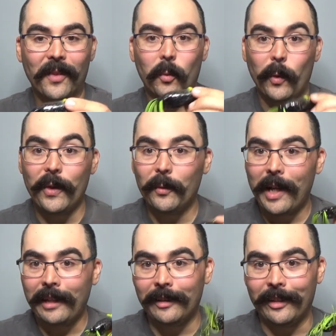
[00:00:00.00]
with a
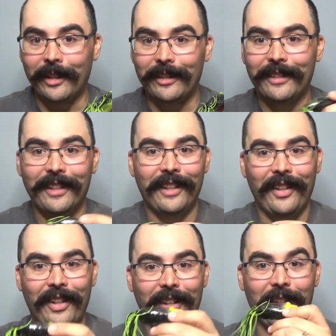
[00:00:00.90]
rattle in it
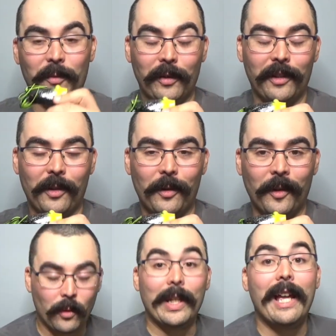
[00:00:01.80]
is really
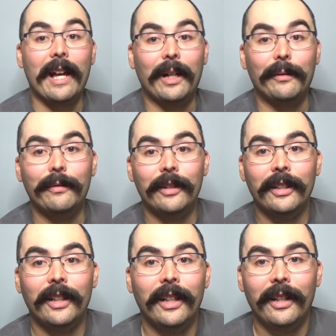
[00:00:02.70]
cool. We have
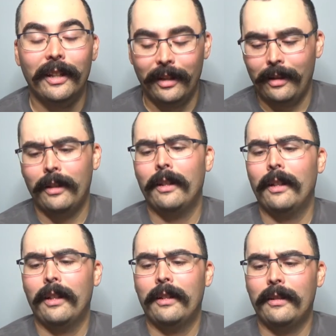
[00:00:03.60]

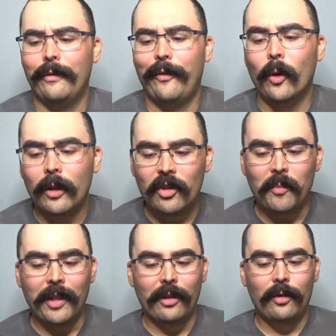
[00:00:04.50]
Forage
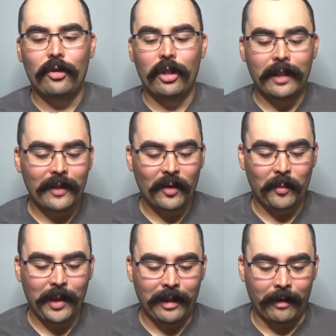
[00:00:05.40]
Minnow Jig
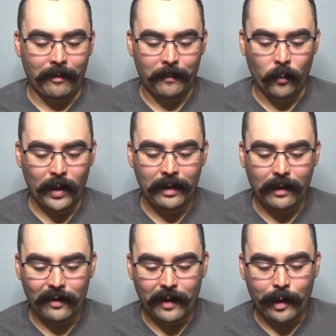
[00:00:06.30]
Spin,
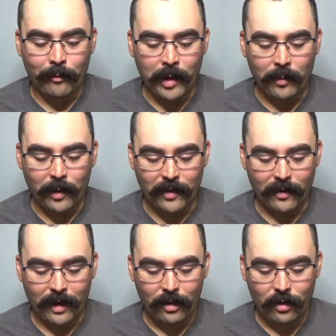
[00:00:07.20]
weedless live bait
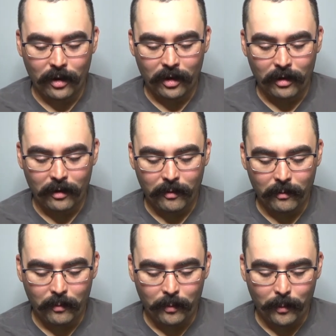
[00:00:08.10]
presentation,